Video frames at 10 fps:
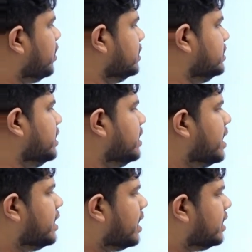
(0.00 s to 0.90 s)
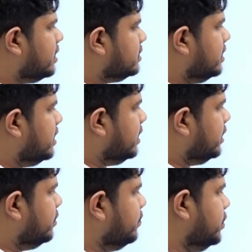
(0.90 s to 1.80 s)
resident and non-resident
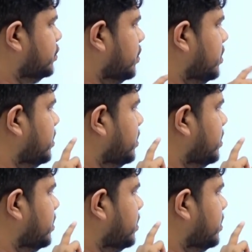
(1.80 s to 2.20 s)
individual,